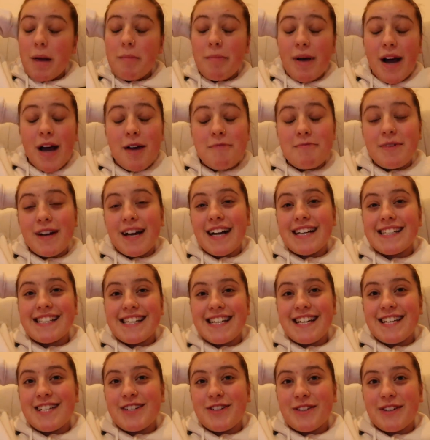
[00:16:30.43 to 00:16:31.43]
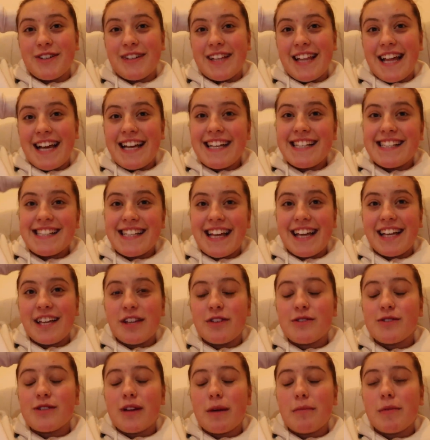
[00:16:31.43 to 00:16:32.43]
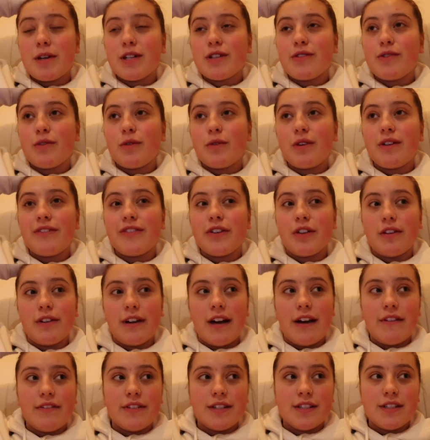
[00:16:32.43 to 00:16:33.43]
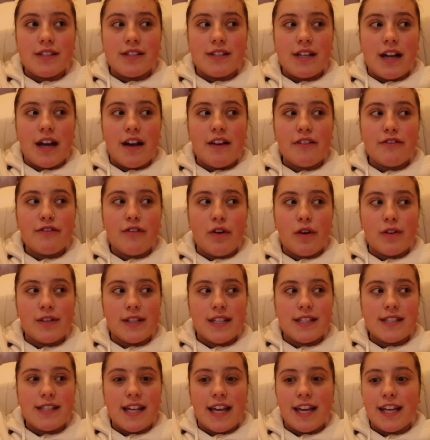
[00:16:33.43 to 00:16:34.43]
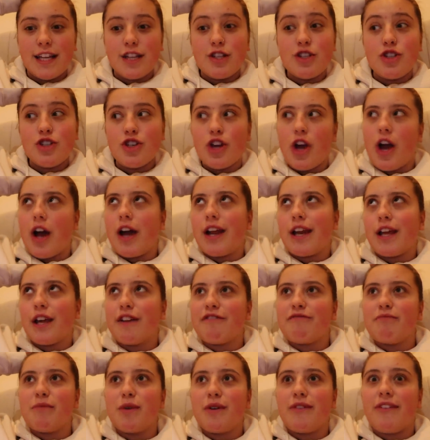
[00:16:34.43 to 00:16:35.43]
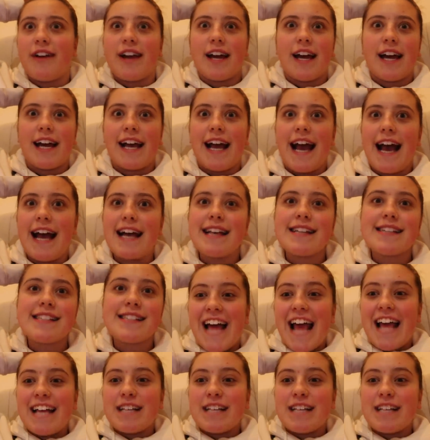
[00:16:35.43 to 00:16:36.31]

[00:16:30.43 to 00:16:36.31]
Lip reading: But I hope you guys did enjoy this. Thank you so much for all of your love and stuff on this, like, journey of moving, I guess.